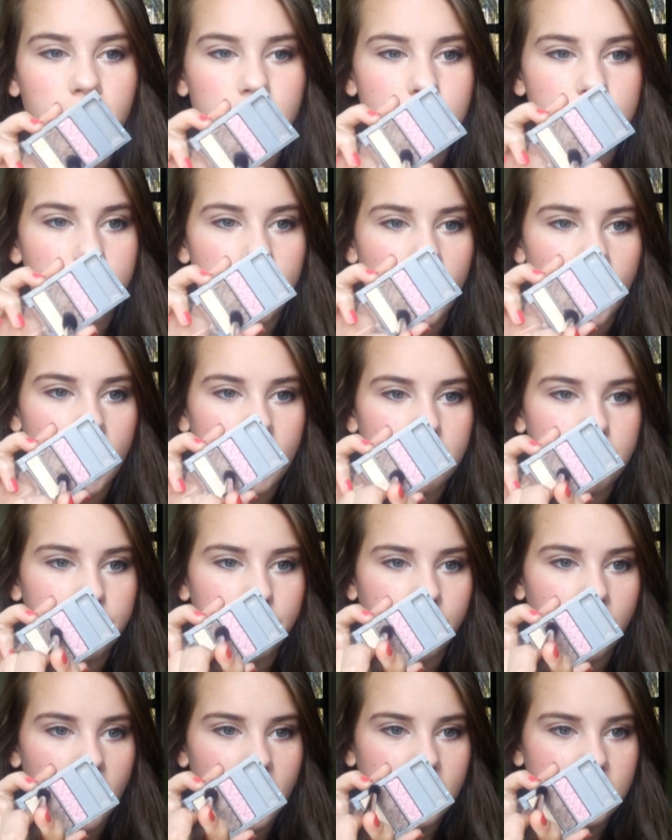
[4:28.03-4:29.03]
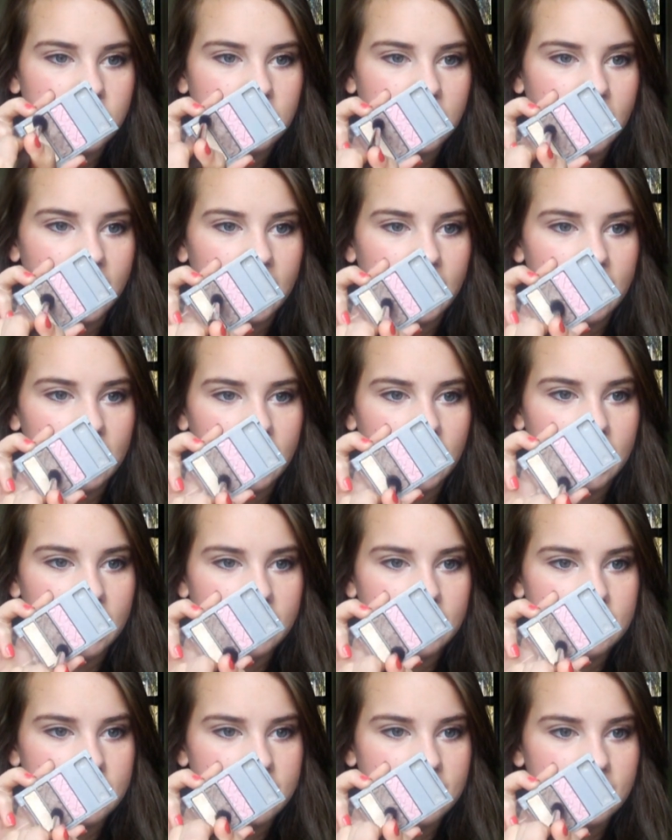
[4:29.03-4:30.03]
my brush like
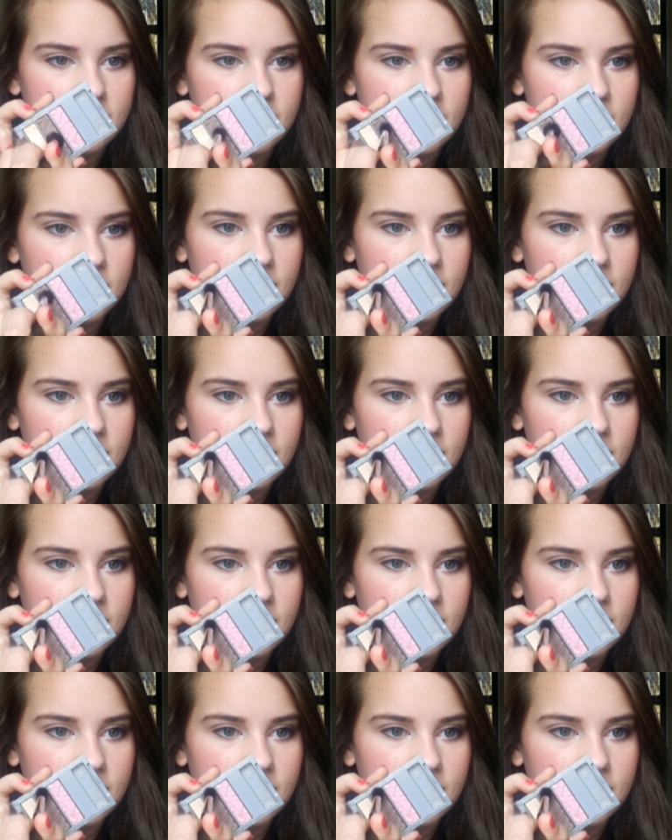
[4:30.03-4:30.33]
this,